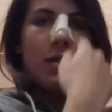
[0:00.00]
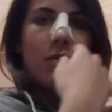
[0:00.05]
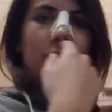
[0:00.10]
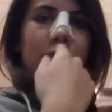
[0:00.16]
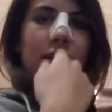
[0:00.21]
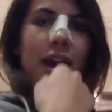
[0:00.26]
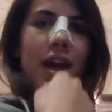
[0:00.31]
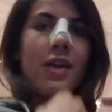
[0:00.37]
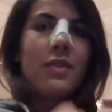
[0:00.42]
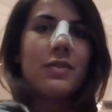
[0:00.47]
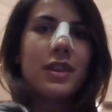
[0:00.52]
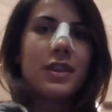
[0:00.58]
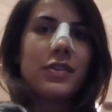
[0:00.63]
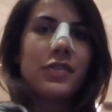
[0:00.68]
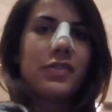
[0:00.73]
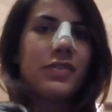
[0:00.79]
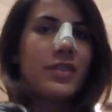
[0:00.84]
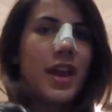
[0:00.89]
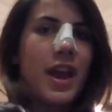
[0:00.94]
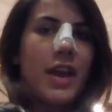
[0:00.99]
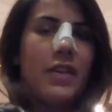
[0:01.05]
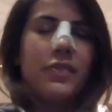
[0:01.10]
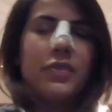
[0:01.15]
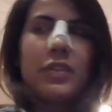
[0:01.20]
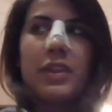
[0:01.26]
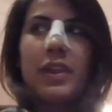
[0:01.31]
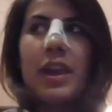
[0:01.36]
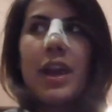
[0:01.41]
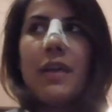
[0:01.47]
go down just
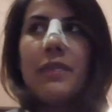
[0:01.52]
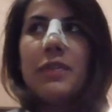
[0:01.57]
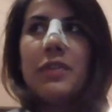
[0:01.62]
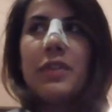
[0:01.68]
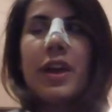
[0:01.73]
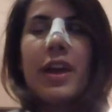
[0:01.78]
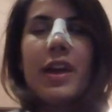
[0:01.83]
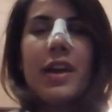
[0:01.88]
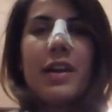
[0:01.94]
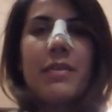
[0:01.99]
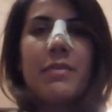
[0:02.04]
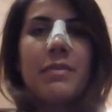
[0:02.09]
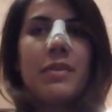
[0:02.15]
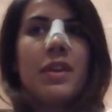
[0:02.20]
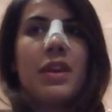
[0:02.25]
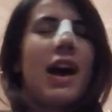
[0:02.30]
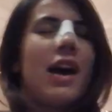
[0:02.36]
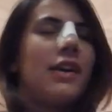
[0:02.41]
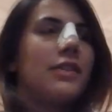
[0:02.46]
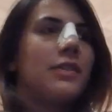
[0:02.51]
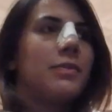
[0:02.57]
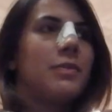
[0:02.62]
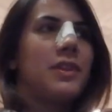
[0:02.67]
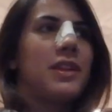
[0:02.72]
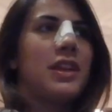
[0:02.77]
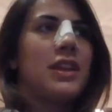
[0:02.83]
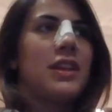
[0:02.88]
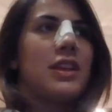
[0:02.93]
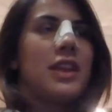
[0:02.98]
naturally after time passed,
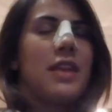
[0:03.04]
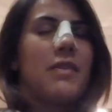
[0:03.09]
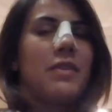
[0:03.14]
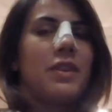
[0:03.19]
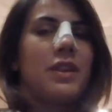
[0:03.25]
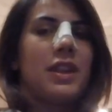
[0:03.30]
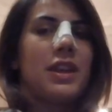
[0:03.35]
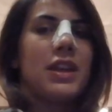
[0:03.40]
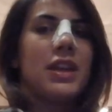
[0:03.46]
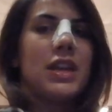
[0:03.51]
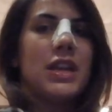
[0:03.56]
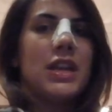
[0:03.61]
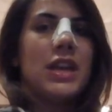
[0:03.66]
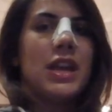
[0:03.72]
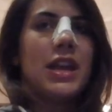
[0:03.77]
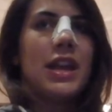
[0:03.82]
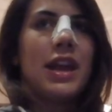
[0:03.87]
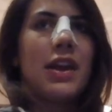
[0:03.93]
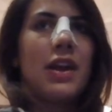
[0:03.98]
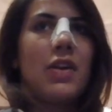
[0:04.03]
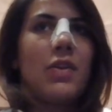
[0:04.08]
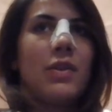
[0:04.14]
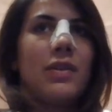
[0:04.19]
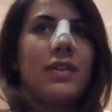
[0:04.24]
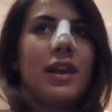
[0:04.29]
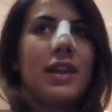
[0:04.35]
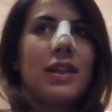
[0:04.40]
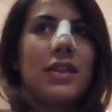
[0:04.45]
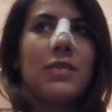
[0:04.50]
but it never did. And I
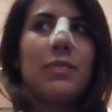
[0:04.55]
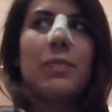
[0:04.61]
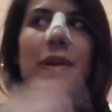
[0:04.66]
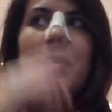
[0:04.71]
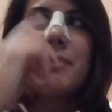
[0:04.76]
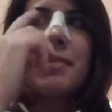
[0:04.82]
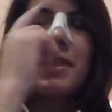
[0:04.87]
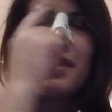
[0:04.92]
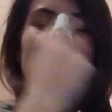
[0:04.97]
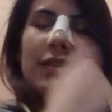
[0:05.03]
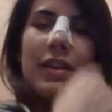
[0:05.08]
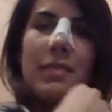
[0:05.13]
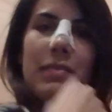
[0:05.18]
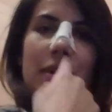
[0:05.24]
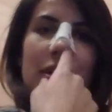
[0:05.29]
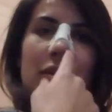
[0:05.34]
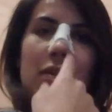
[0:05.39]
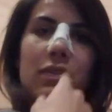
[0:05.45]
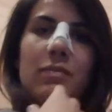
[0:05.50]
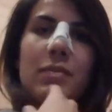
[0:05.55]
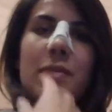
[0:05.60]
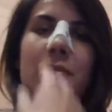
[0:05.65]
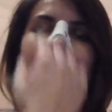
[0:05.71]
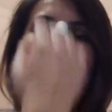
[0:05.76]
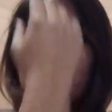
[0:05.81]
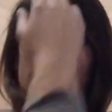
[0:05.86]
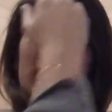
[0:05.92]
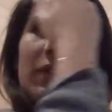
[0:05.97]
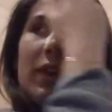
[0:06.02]
always had this bump on the side of my nose, and my
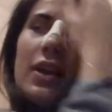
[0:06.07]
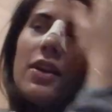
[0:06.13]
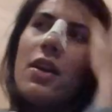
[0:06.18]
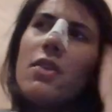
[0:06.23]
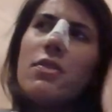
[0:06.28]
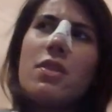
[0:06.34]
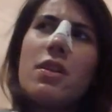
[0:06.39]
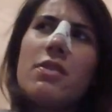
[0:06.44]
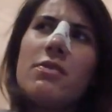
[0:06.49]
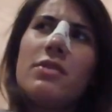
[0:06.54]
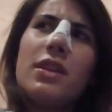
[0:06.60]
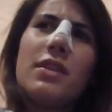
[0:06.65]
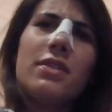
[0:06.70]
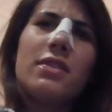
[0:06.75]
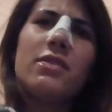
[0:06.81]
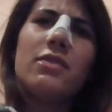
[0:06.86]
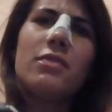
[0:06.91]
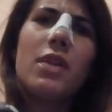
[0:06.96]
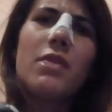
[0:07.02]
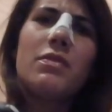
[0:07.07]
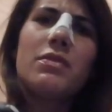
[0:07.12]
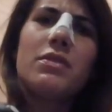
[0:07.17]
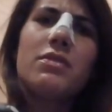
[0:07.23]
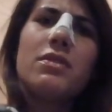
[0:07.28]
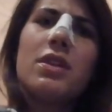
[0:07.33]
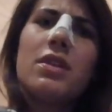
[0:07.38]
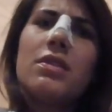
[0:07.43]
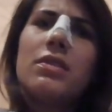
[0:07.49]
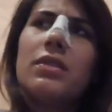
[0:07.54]
parents were like, oh no, nothing's wrong with
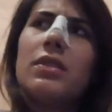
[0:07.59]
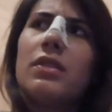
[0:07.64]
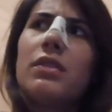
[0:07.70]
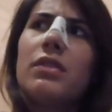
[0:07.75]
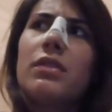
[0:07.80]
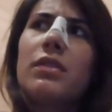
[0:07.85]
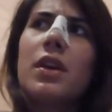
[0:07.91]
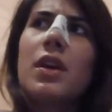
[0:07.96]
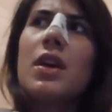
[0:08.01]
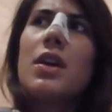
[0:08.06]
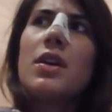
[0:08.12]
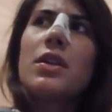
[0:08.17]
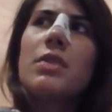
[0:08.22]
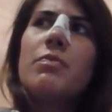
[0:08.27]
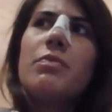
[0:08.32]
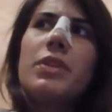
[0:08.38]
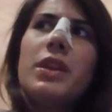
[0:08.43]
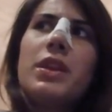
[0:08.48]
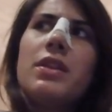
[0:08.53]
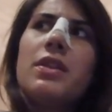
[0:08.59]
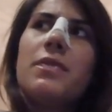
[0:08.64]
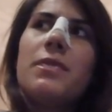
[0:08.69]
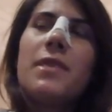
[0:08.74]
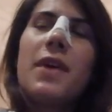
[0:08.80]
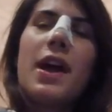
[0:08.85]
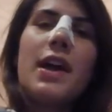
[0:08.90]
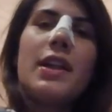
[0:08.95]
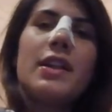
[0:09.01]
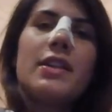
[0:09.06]
your nose. It's completely
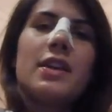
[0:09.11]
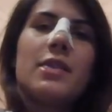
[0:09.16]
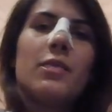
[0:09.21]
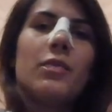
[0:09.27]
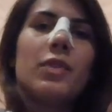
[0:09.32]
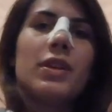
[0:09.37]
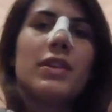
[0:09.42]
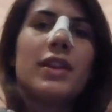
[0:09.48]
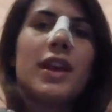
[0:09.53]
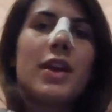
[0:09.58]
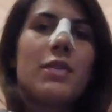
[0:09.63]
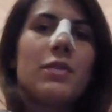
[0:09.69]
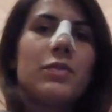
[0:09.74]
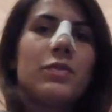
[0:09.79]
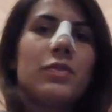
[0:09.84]
fine. And then one day I